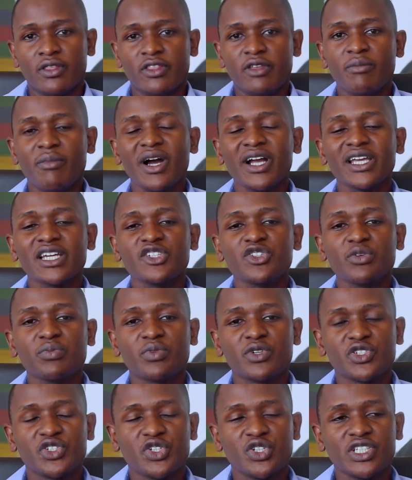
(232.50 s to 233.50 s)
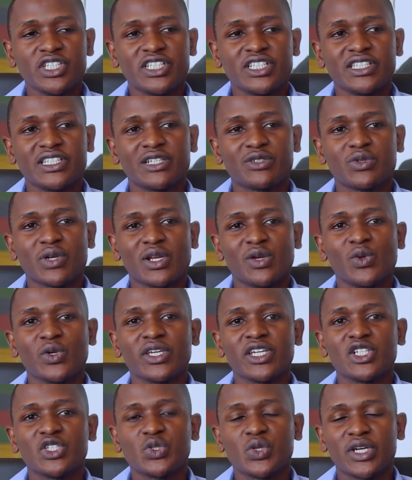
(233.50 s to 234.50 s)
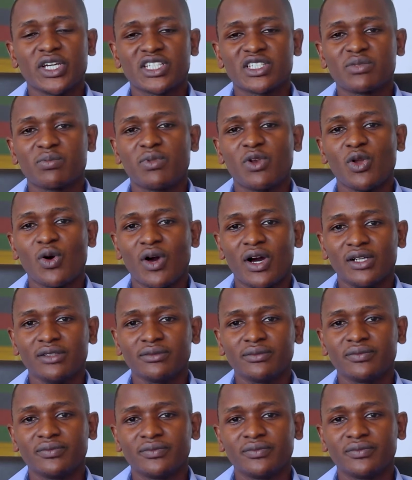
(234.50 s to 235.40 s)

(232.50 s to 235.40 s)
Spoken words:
The market opportunity that we are looking to explore,